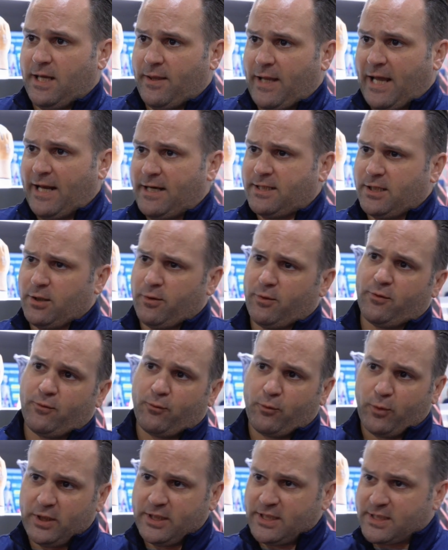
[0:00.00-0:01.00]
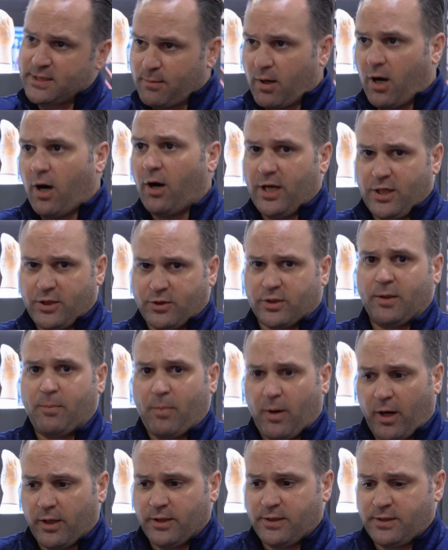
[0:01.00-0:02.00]
they had to deal with really small, intricate
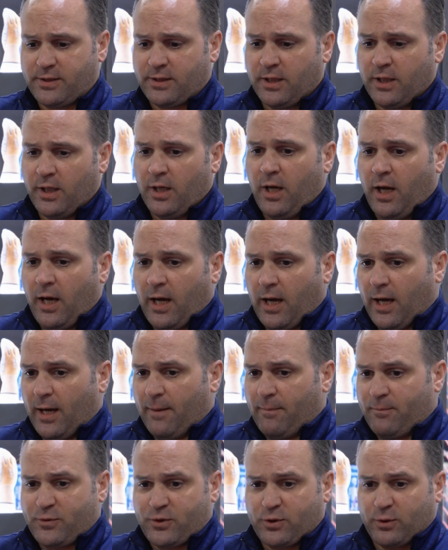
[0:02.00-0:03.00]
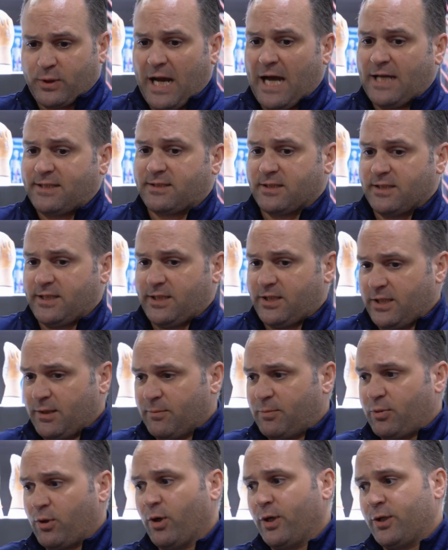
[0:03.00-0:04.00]
parts. So constantly the
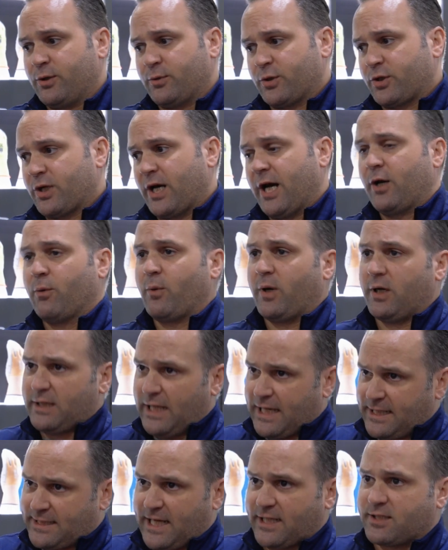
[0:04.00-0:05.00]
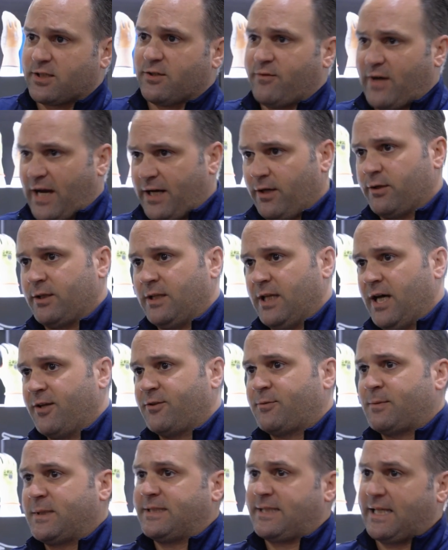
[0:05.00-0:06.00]
employees were trying to wear latex or vinyl gloves
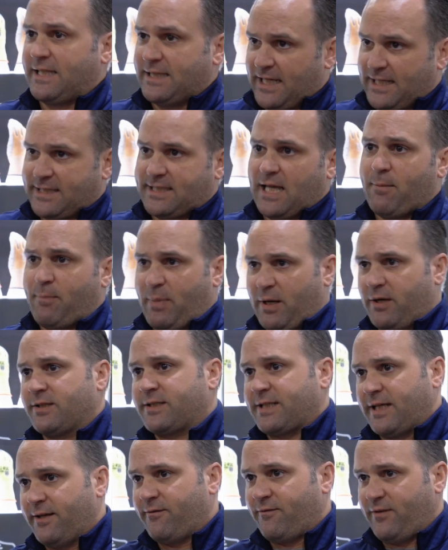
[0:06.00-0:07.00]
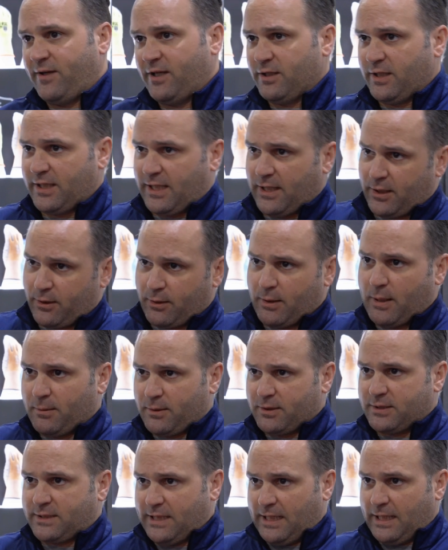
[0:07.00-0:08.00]
because they liked that bearskin feeling and they were able
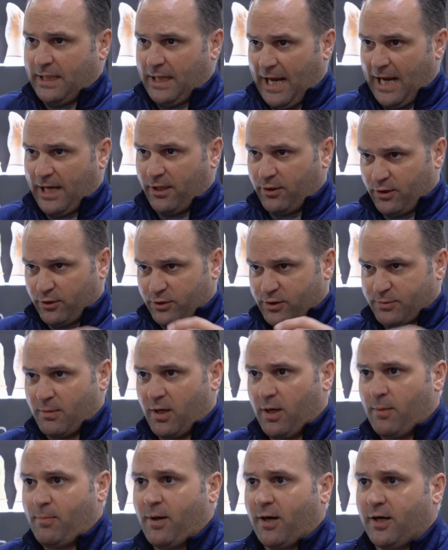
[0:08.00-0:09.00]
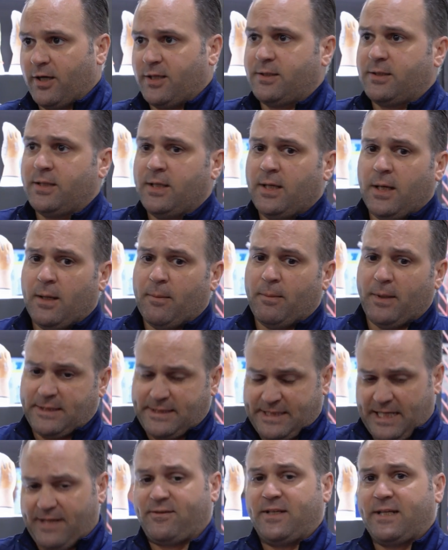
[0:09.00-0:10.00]
to handle those small parts. But
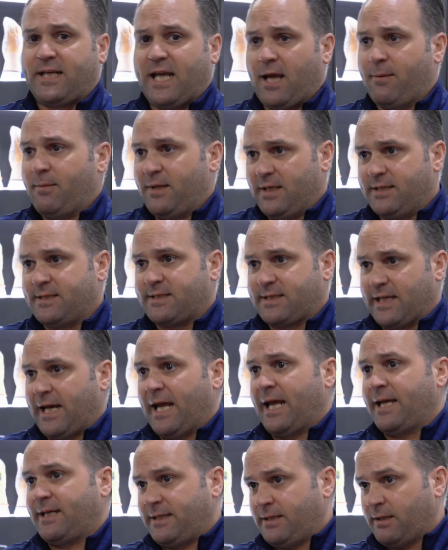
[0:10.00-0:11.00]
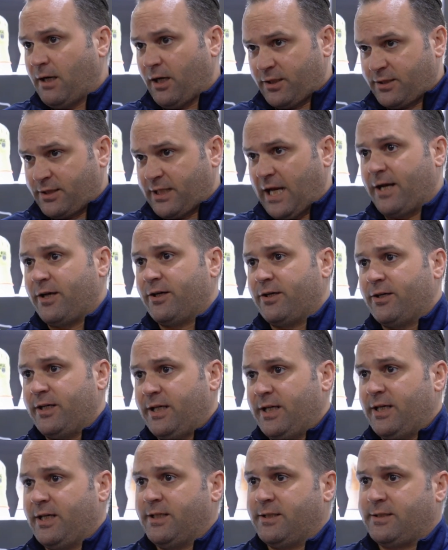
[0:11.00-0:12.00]
safety came in, said, hey, our standard
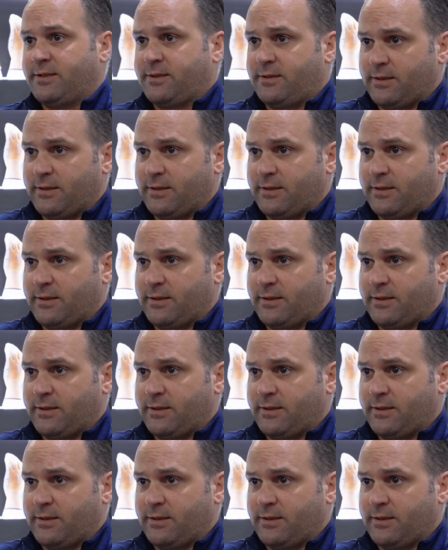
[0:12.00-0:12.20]
is